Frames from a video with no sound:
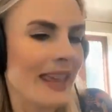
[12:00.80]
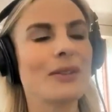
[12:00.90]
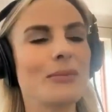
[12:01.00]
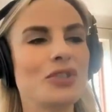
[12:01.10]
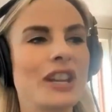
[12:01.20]

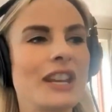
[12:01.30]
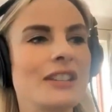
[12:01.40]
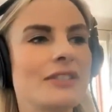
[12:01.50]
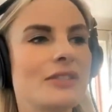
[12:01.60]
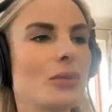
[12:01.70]
She
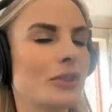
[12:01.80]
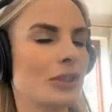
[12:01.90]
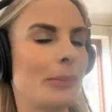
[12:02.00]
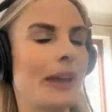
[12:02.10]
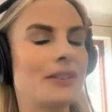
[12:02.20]
talks
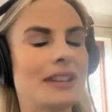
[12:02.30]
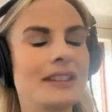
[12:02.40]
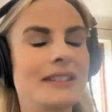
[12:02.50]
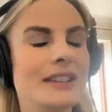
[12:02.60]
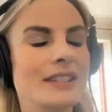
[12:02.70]
about
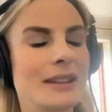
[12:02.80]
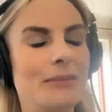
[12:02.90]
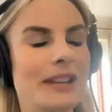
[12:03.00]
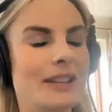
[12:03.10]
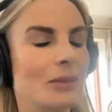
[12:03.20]
it
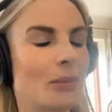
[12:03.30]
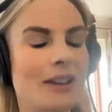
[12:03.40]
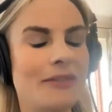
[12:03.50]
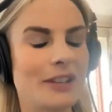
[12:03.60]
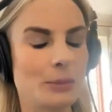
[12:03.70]
simply as a way
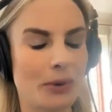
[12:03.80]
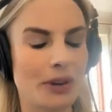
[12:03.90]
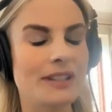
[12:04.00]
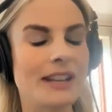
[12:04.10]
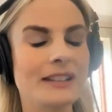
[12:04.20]
of
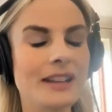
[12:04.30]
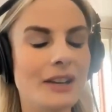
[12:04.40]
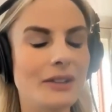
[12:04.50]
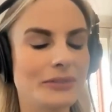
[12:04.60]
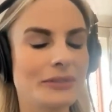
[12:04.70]
expressing
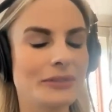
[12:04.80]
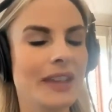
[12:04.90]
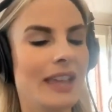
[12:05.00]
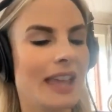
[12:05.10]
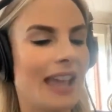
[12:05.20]
love.
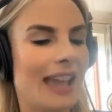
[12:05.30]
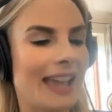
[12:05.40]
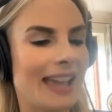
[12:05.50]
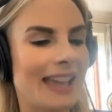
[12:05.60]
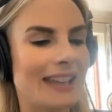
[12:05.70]

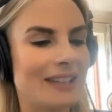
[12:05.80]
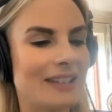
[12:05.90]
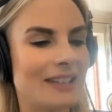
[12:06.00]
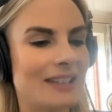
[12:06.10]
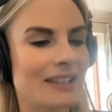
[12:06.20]
And
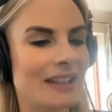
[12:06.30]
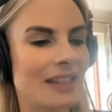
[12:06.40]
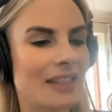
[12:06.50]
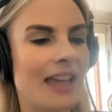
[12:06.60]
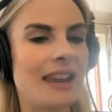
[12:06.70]

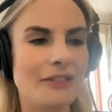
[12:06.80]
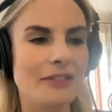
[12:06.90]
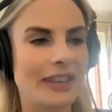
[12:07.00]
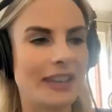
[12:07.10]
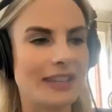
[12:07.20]
that loving
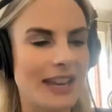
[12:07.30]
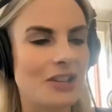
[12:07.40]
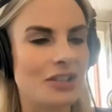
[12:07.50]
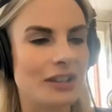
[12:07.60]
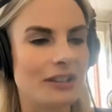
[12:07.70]

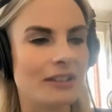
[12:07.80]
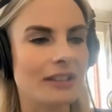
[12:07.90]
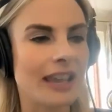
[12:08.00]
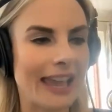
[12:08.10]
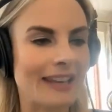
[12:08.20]
intention
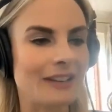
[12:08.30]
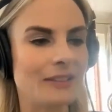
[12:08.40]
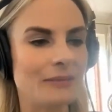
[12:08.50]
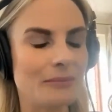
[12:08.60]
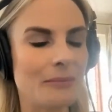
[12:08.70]

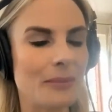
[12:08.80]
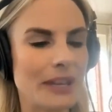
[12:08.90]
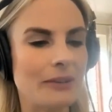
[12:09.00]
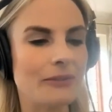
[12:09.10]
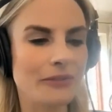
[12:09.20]
can be
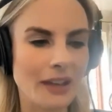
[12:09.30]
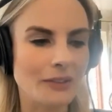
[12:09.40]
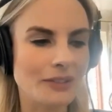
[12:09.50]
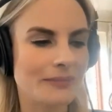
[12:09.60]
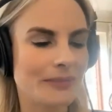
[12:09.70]

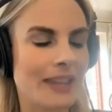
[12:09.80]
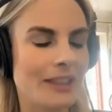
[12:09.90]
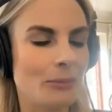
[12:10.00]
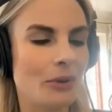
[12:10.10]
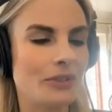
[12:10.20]
felt in the
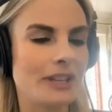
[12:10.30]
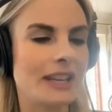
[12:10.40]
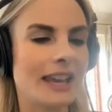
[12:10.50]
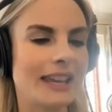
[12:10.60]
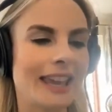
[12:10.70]
body
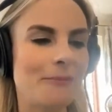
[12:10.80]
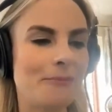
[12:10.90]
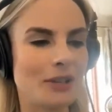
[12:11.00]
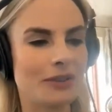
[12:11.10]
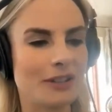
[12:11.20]
and can be
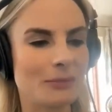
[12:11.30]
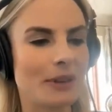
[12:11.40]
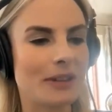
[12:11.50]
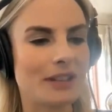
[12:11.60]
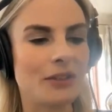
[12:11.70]

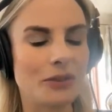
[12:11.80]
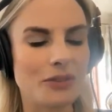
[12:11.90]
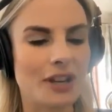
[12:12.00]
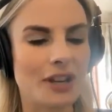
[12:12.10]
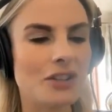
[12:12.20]
transmitted through
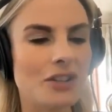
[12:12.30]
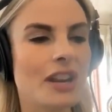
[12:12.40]
touch.